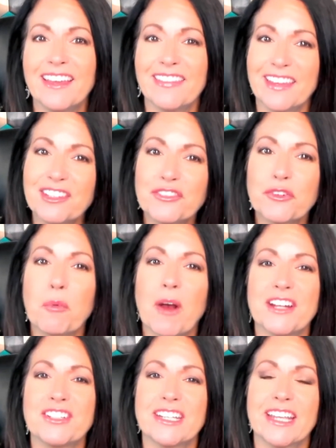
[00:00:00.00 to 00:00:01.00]
Thanks for
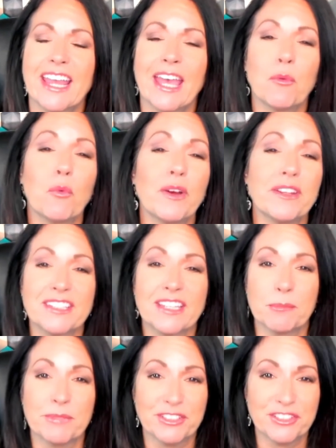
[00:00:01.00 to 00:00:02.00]
watching, and once
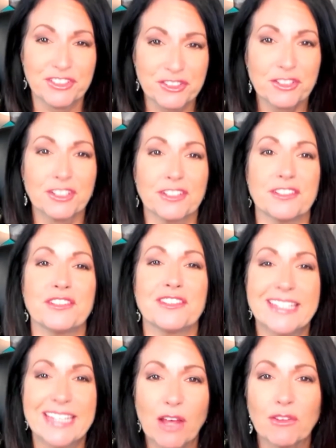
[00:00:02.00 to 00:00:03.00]
again, be sure to
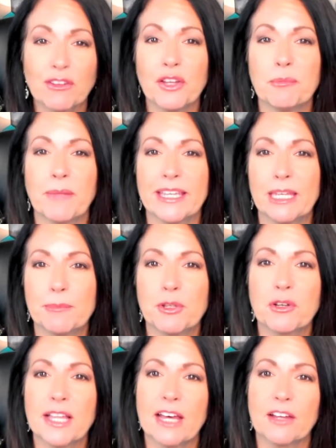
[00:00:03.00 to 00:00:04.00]
download my
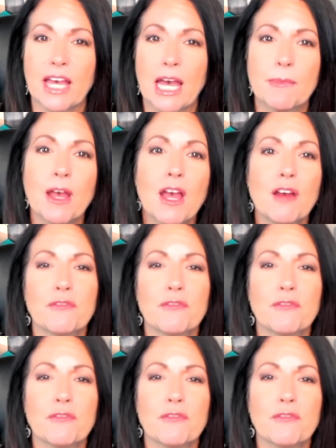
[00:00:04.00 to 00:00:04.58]
HypnoCloud app